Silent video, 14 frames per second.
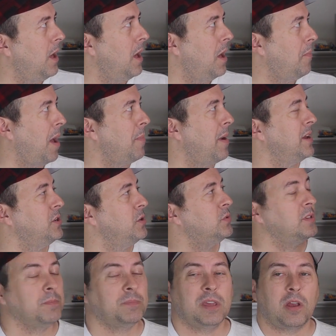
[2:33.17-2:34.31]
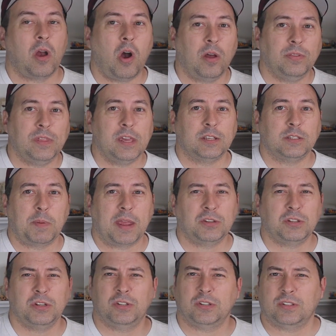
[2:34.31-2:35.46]
I might do something on the
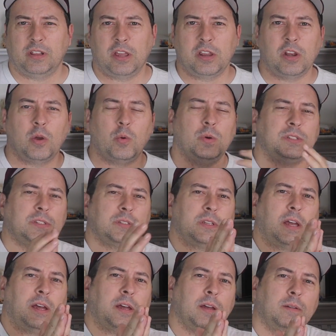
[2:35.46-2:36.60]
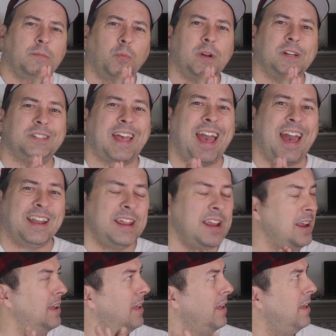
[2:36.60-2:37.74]
expansion just to let you know what it's adding.